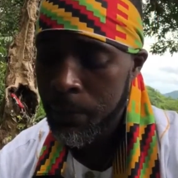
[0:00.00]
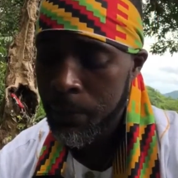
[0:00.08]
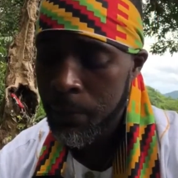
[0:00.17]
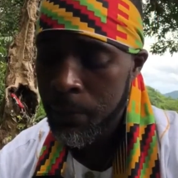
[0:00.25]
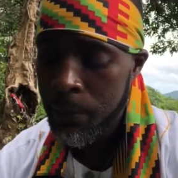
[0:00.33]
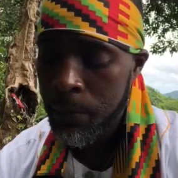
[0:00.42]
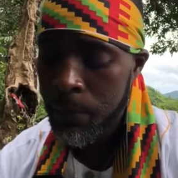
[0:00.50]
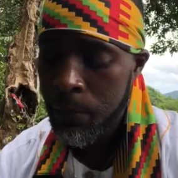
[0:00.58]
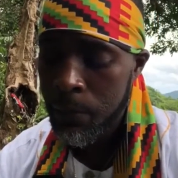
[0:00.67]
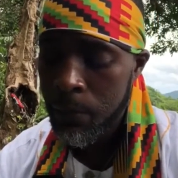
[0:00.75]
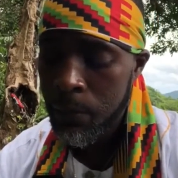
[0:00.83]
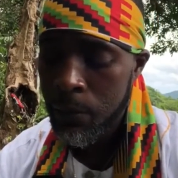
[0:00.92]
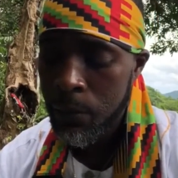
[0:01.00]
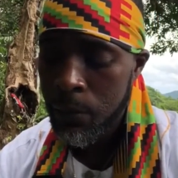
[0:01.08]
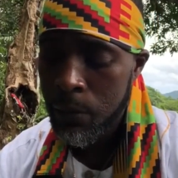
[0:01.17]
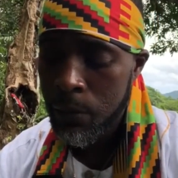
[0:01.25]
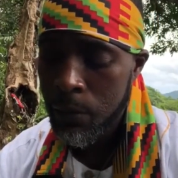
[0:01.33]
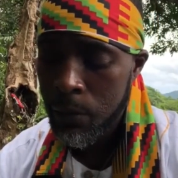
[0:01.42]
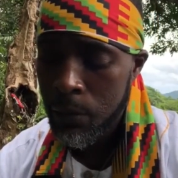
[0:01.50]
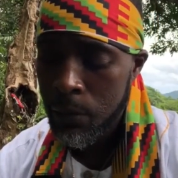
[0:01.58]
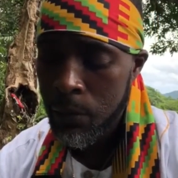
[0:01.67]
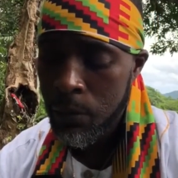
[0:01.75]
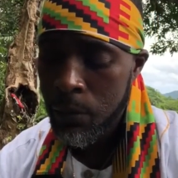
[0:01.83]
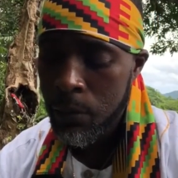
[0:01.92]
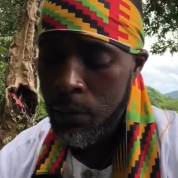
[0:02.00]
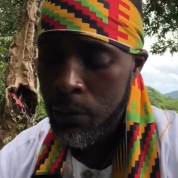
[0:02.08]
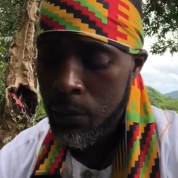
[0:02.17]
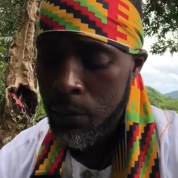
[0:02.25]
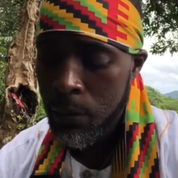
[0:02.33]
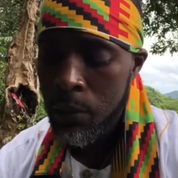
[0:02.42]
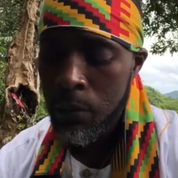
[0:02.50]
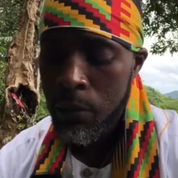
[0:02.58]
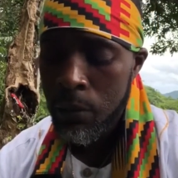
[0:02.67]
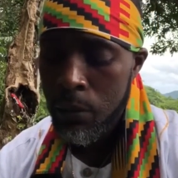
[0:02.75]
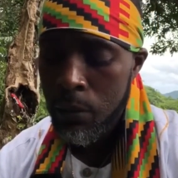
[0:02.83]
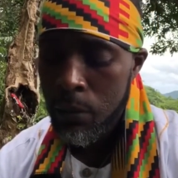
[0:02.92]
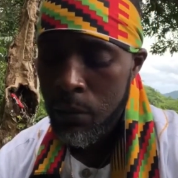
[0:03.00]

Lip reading: Nothing is said.